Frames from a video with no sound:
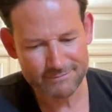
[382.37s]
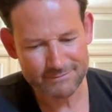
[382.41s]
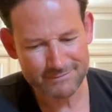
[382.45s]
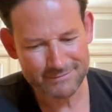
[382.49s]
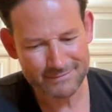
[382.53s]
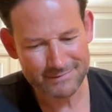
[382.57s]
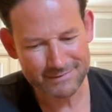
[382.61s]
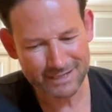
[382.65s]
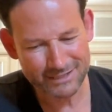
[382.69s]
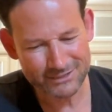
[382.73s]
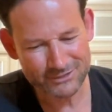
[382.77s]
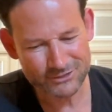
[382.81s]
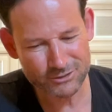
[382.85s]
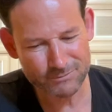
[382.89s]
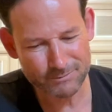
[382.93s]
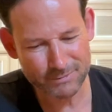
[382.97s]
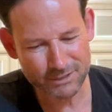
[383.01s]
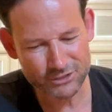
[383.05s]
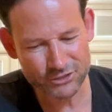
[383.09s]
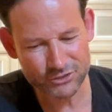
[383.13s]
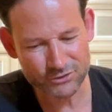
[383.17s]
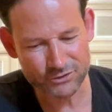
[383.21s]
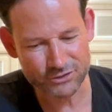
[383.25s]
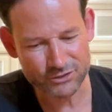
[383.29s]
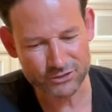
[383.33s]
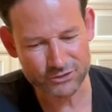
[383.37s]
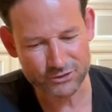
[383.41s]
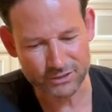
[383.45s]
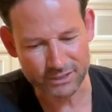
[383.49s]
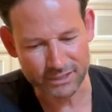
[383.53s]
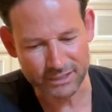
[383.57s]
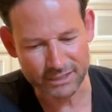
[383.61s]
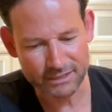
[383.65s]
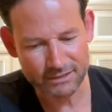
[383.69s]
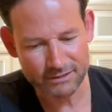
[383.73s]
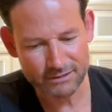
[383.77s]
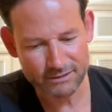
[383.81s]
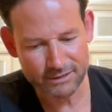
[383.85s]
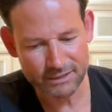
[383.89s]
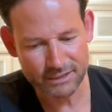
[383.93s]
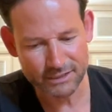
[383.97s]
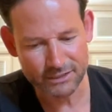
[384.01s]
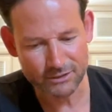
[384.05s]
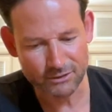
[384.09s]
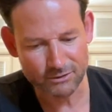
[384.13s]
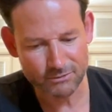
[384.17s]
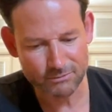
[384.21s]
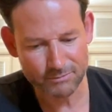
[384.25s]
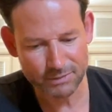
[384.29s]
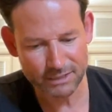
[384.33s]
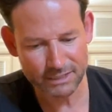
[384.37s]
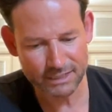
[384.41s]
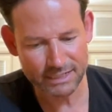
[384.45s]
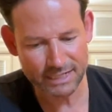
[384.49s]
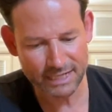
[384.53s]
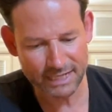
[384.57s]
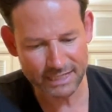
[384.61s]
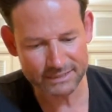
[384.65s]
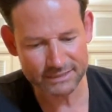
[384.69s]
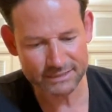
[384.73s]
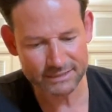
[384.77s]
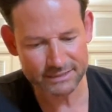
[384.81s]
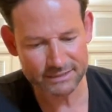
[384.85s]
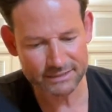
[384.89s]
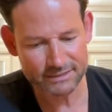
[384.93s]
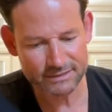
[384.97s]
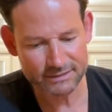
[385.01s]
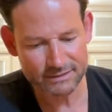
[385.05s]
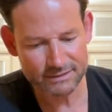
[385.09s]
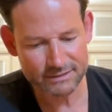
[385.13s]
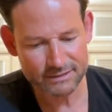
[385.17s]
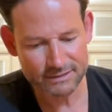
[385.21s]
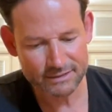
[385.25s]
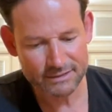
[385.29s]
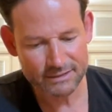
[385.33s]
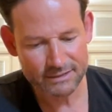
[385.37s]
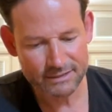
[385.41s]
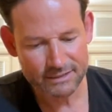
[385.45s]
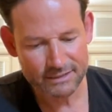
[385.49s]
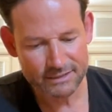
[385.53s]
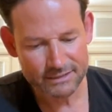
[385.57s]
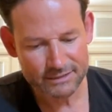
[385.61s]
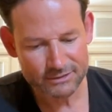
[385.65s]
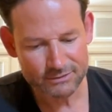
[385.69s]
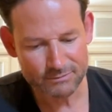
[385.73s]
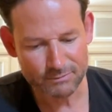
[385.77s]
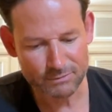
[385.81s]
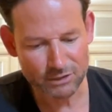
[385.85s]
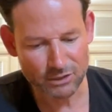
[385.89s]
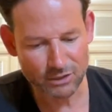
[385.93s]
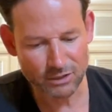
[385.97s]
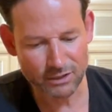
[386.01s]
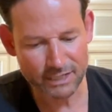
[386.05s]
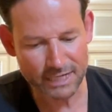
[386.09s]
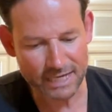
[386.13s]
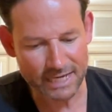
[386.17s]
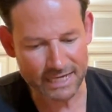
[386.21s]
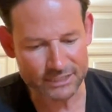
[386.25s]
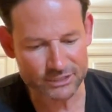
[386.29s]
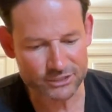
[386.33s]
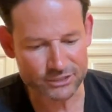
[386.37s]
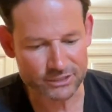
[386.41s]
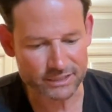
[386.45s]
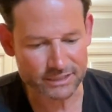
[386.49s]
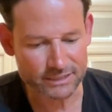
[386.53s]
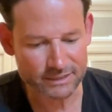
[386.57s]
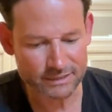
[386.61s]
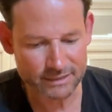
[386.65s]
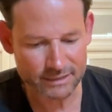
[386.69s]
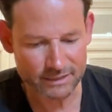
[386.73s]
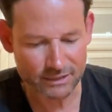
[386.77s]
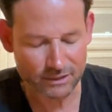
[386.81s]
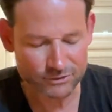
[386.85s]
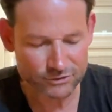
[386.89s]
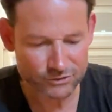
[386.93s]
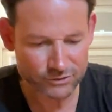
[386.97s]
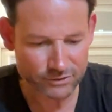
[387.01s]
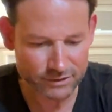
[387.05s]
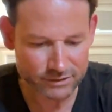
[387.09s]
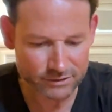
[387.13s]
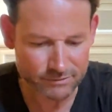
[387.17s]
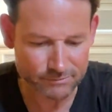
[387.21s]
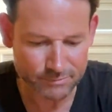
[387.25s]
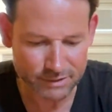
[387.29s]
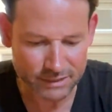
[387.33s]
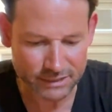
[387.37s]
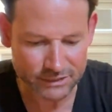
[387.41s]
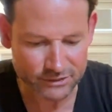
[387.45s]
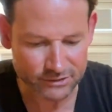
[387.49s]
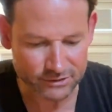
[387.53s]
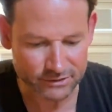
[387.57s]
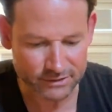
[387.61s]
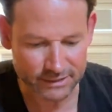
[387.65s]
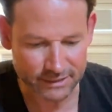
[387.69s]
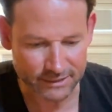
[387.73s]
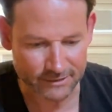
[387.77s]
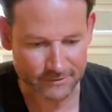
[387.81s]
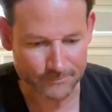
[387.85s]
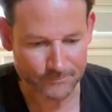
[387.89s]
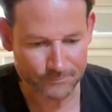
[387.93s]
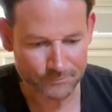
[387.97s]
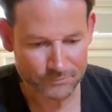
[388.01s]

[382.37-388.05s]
not so much utsuri, but it has some long ashi, and I'll show you some pictures here.